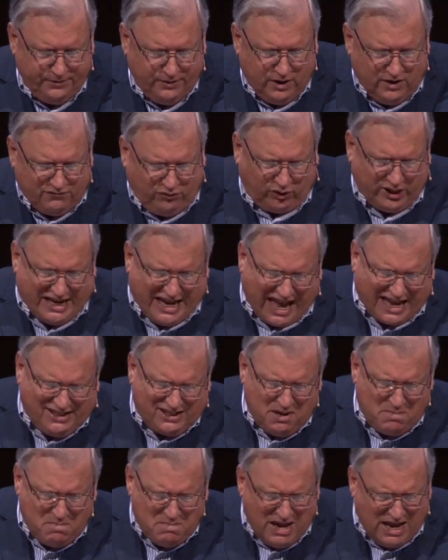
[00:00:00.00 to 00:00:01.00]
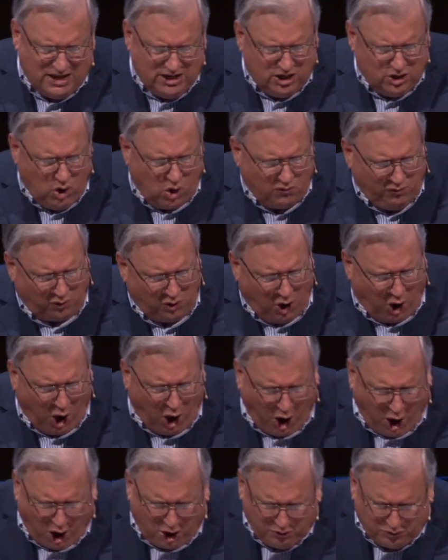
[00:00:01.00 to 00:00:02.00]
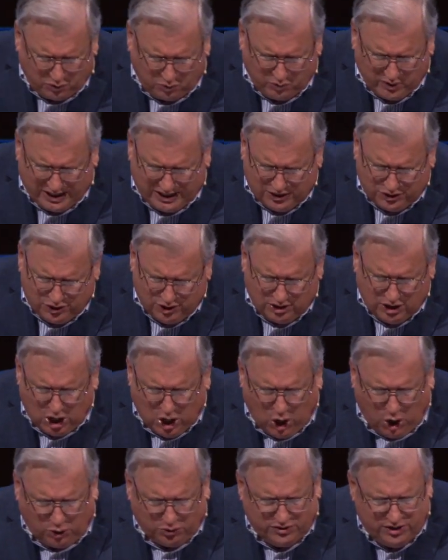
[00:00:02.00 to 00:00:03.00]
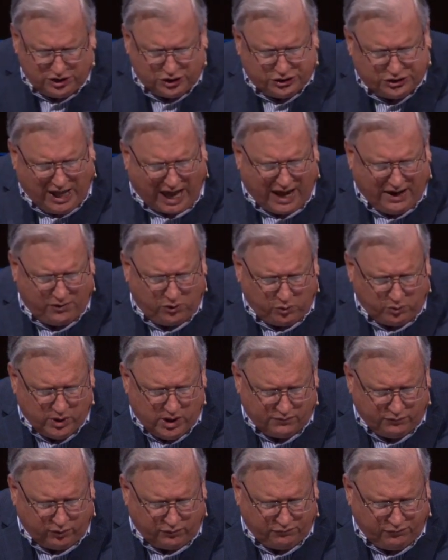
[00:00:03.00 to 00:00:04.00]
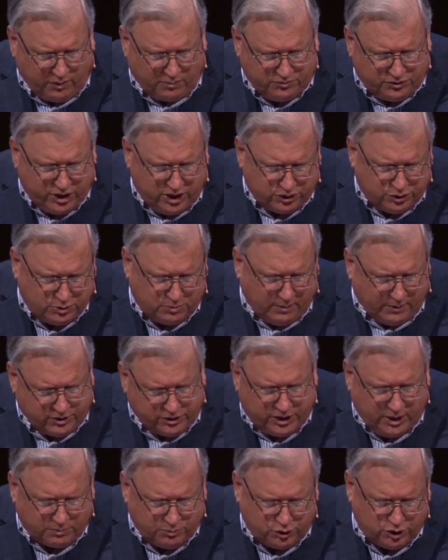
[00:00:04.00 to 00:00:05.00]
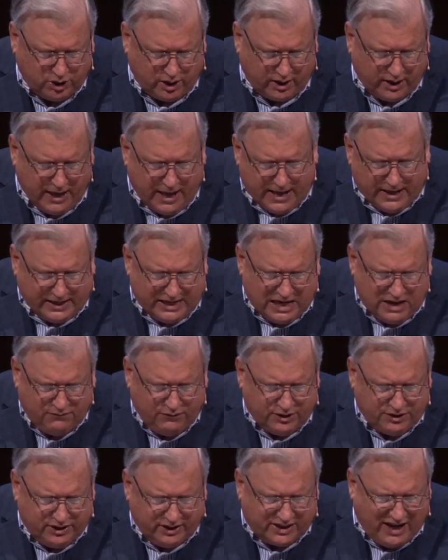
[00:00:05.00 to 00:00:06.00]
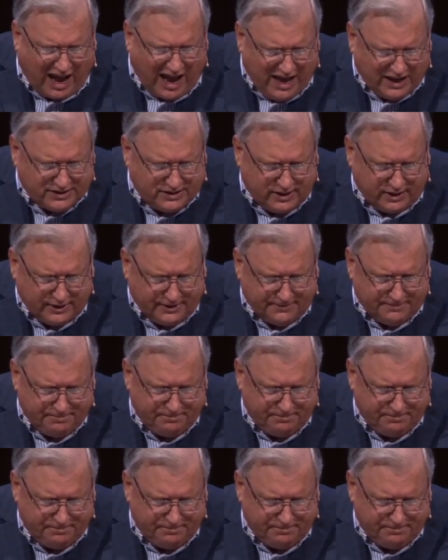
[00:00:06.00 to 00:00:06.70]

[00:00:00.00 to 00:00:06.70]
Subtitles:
For he had dominion over all the region on this side of the river, from Tipsha even to Gaza,